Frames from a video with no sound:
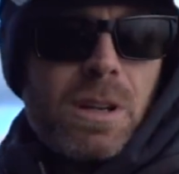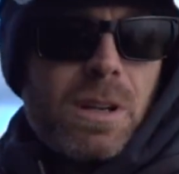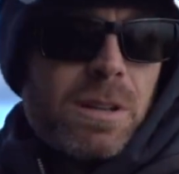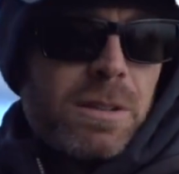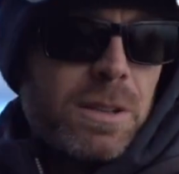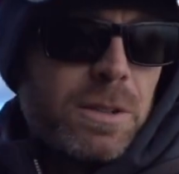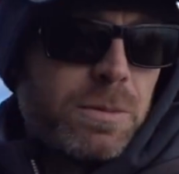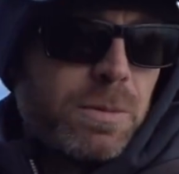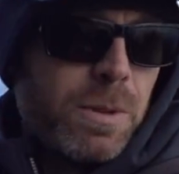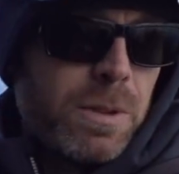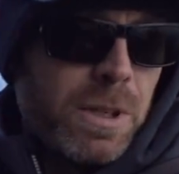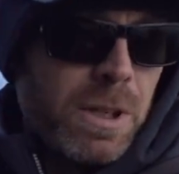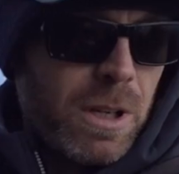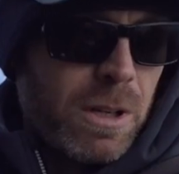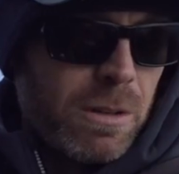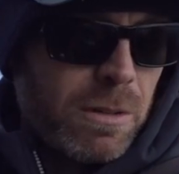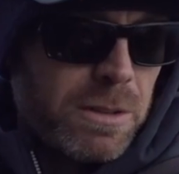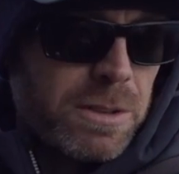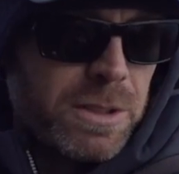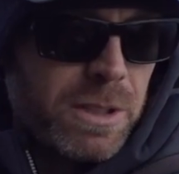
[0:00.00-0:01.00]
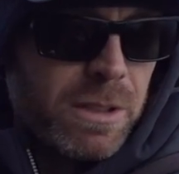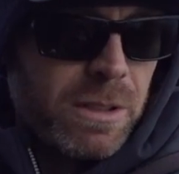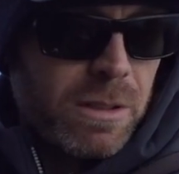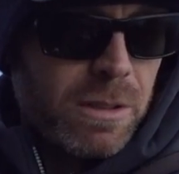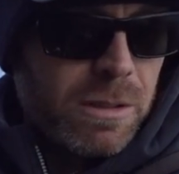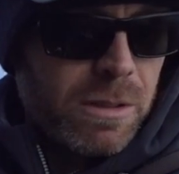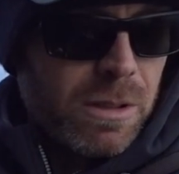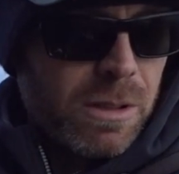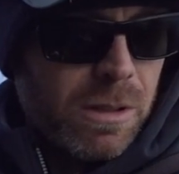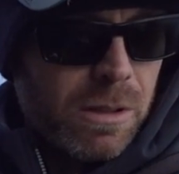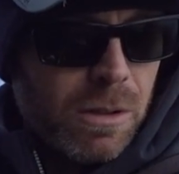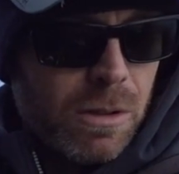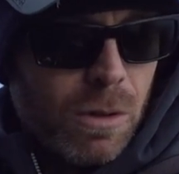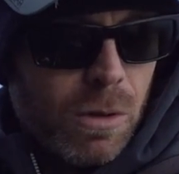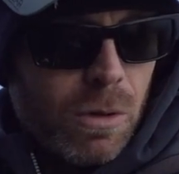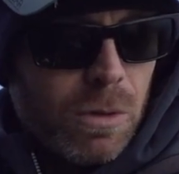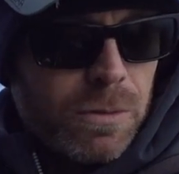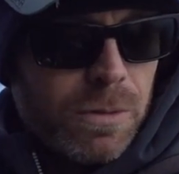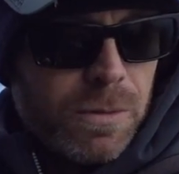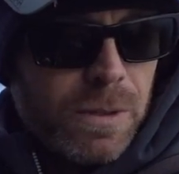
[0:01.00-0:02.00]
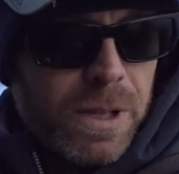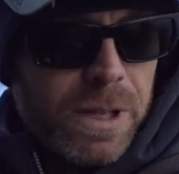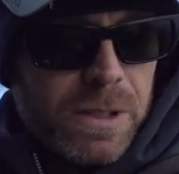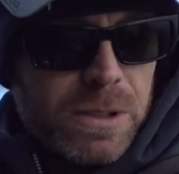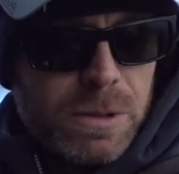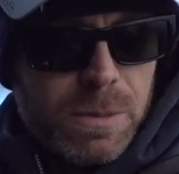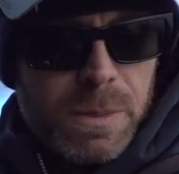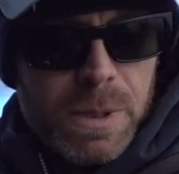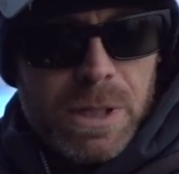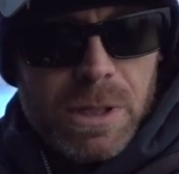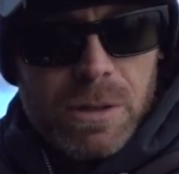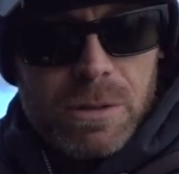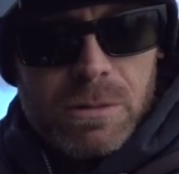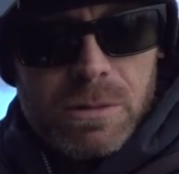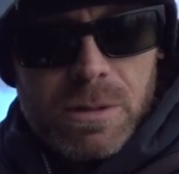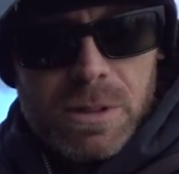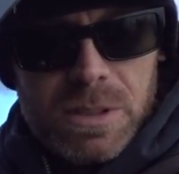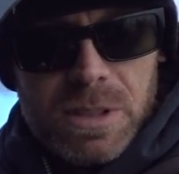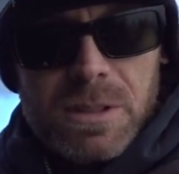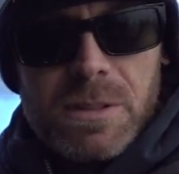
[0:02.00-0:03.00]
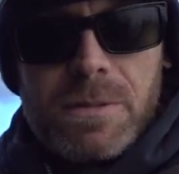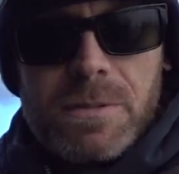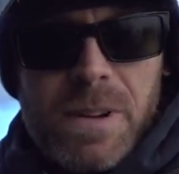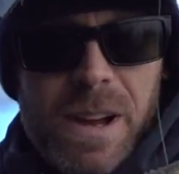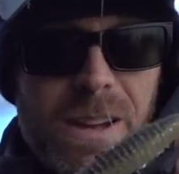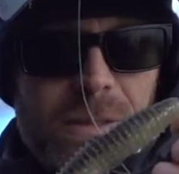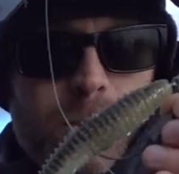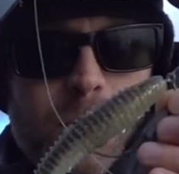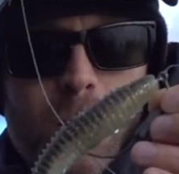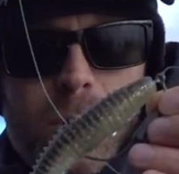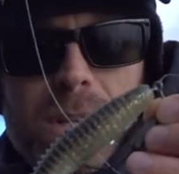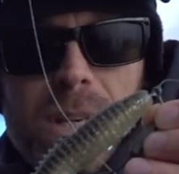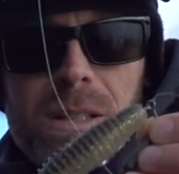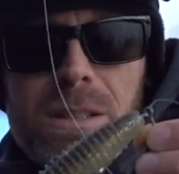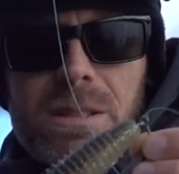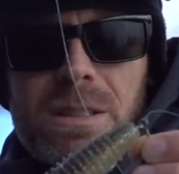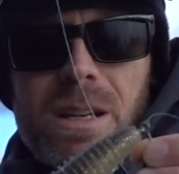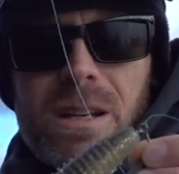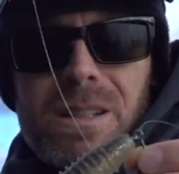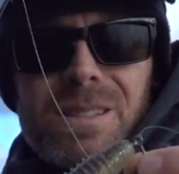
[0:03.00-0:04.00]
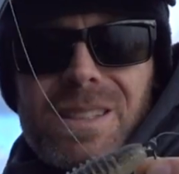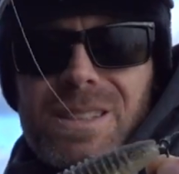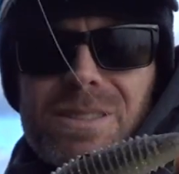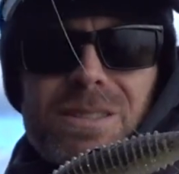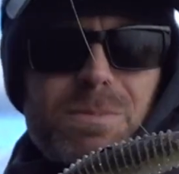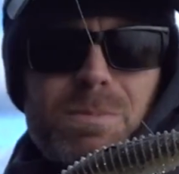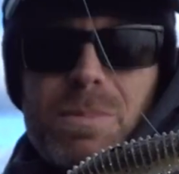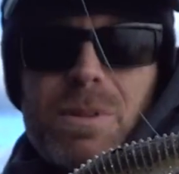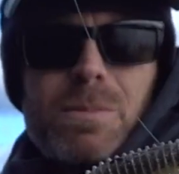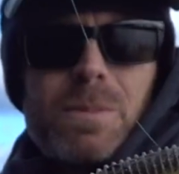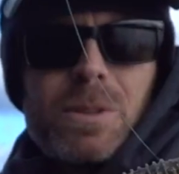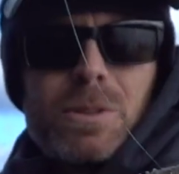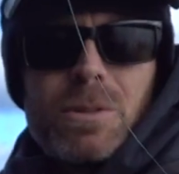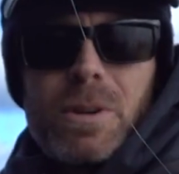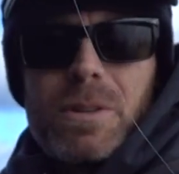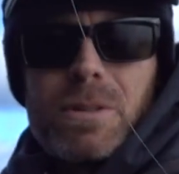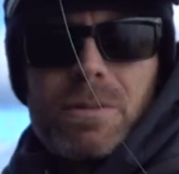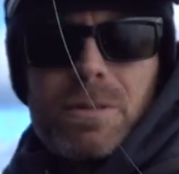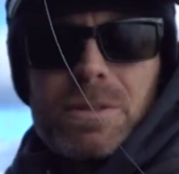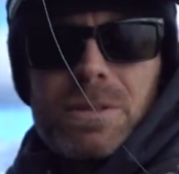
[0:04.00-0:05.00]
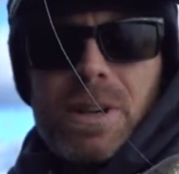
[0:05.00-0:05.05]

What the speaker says: This one here is a gold flash minnow. It's in the 5.8 size. That's pretty much all I throw.